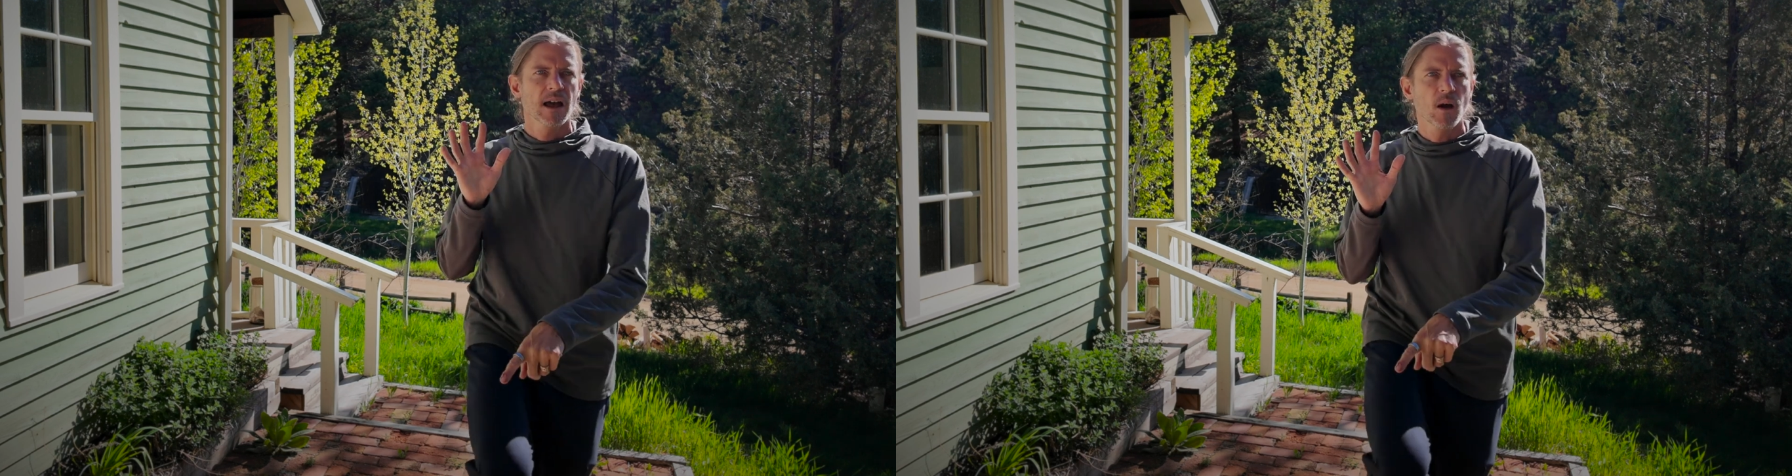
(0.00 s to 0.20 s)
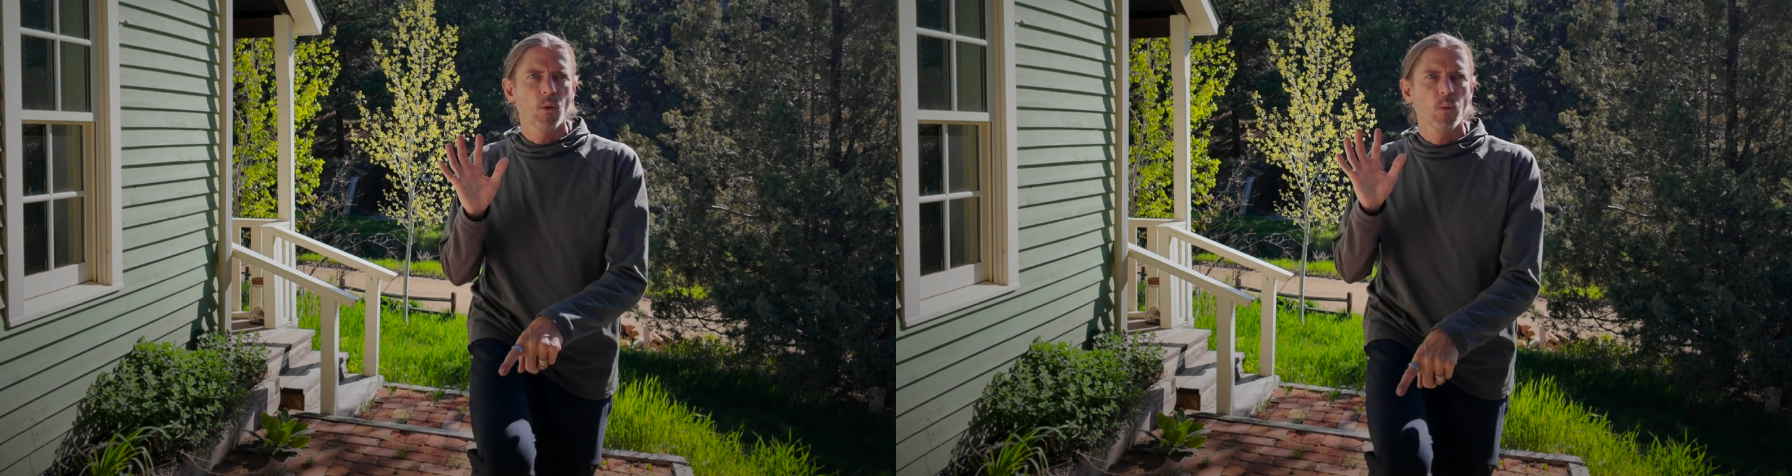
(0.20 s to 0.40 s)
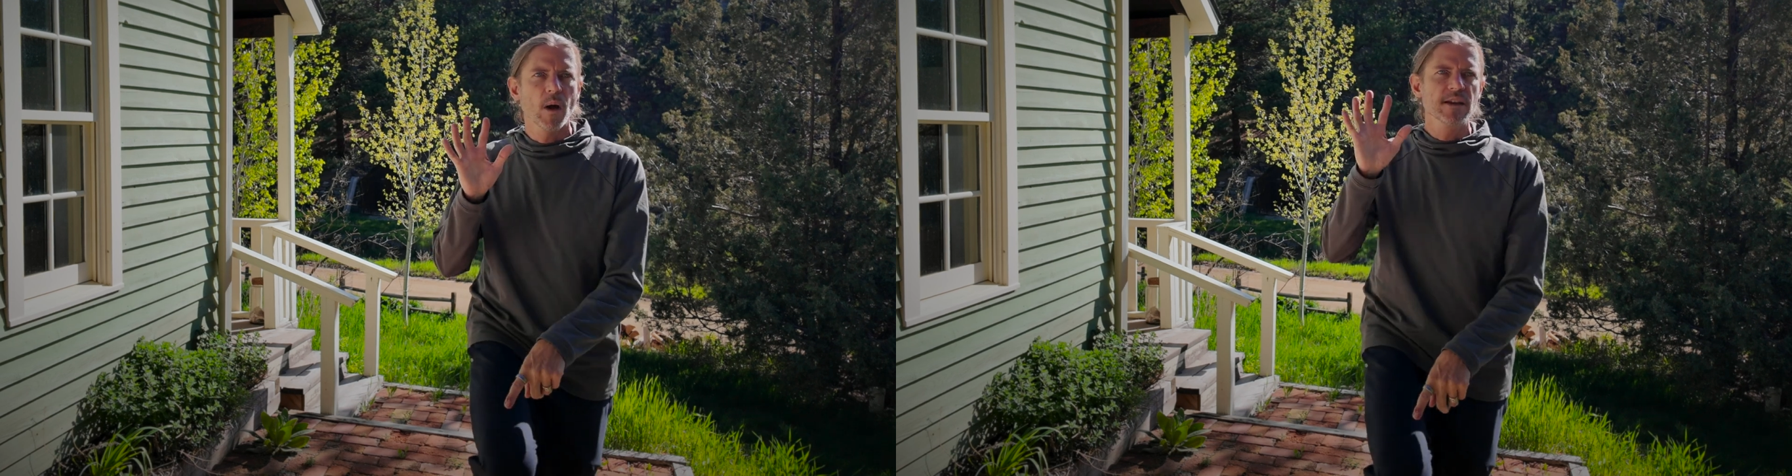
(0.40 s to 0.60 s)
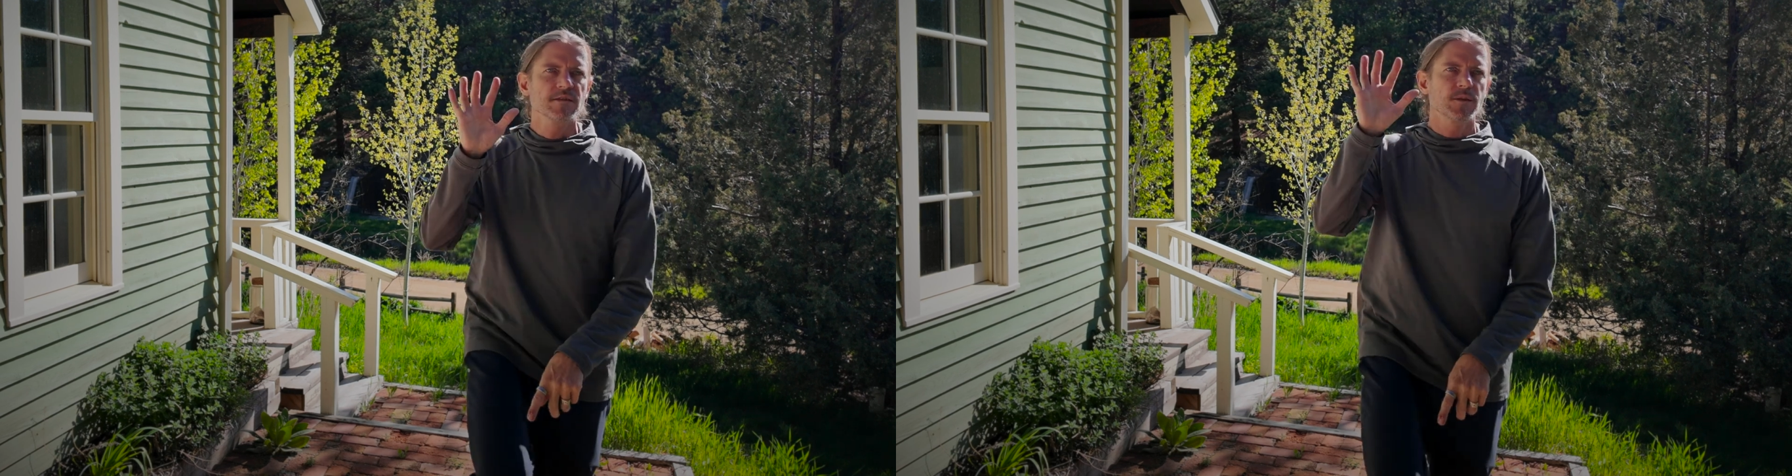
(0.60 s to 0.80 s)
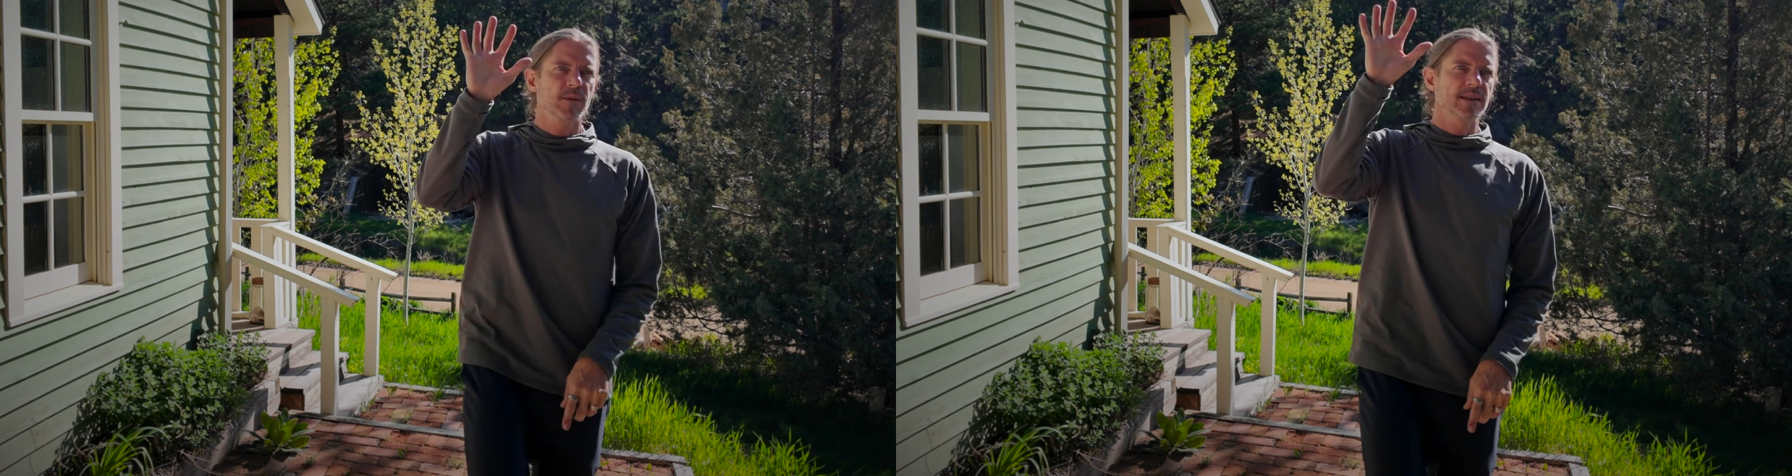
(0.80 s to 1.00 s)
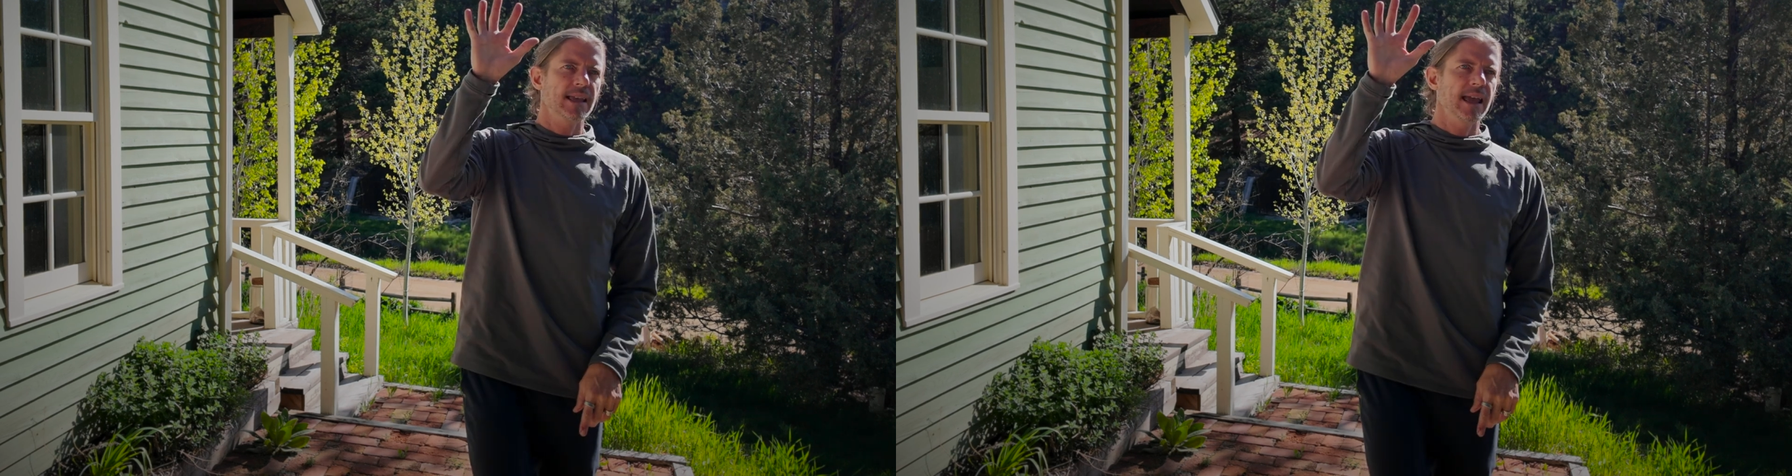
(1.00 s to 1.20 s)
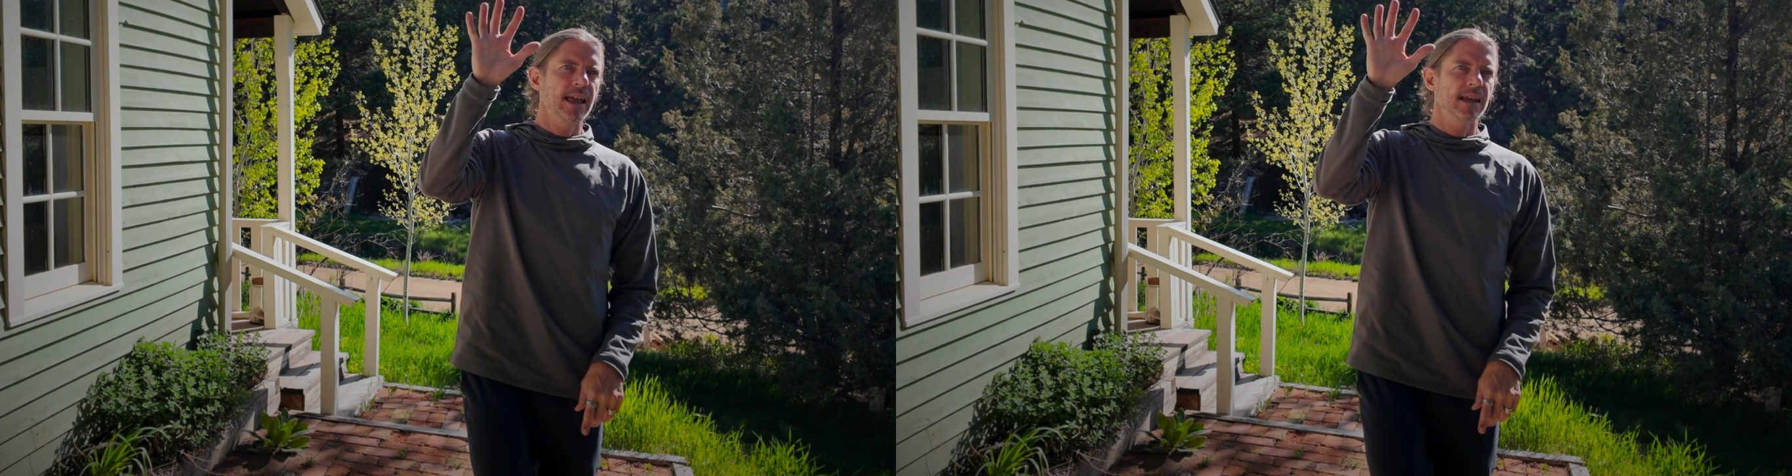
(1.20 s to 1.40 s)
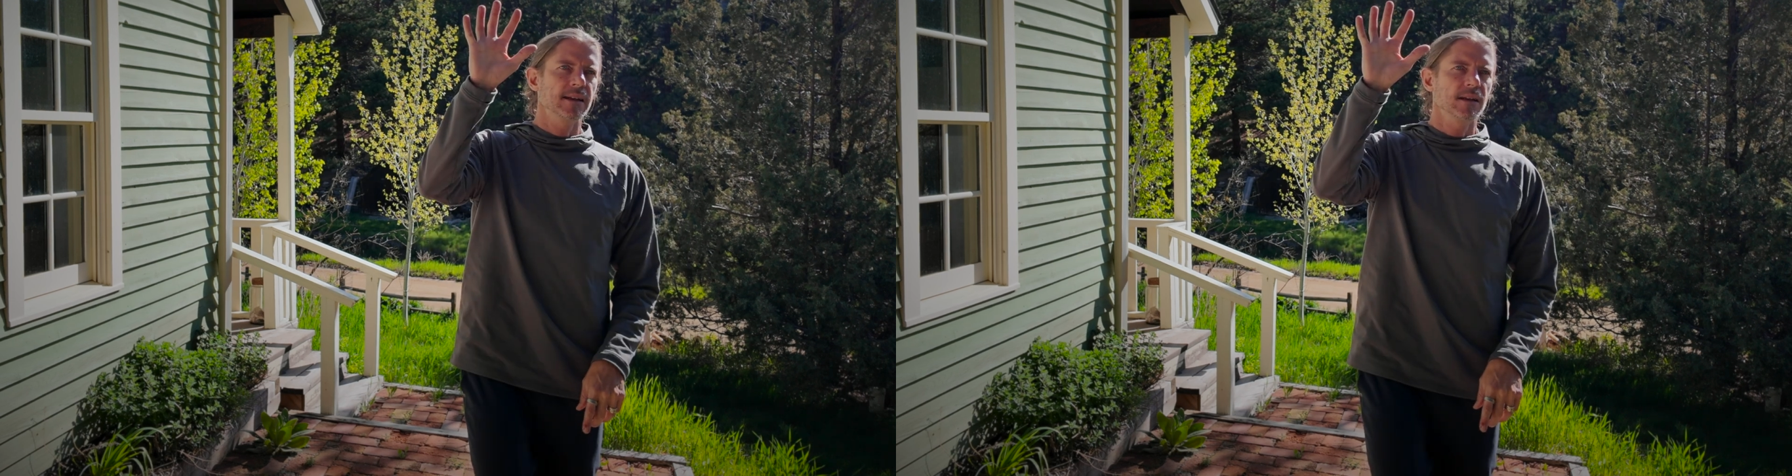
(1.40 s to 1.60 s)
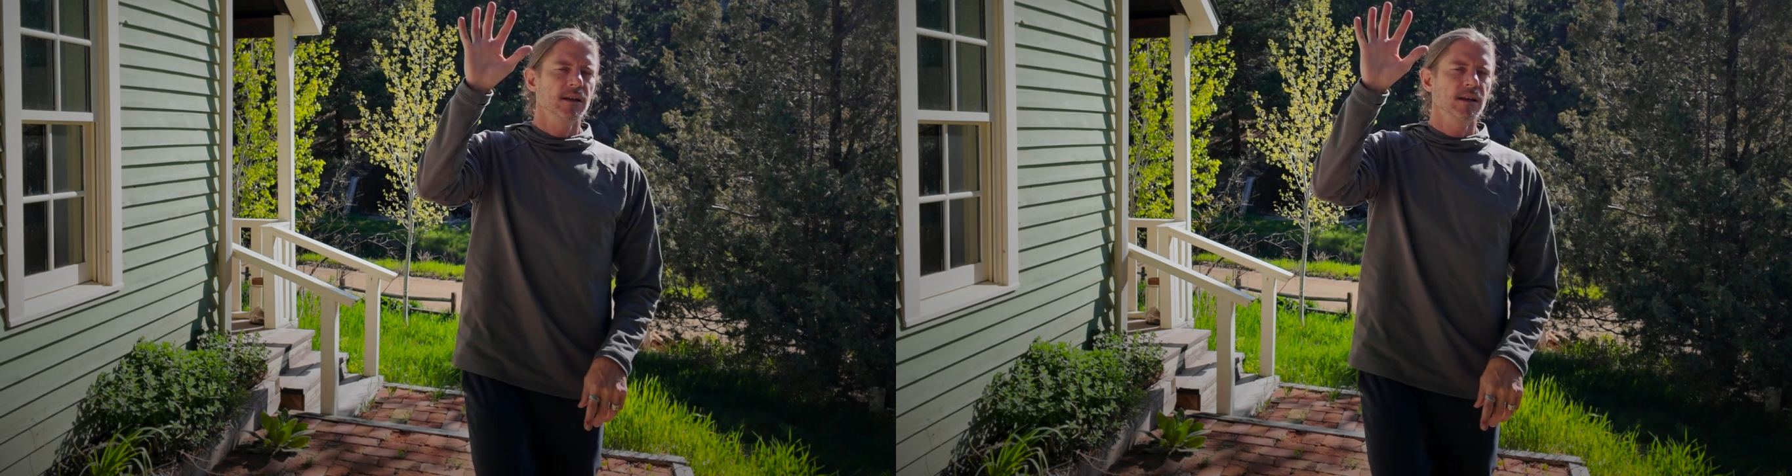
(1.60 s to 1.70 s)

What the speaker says: away from this hand,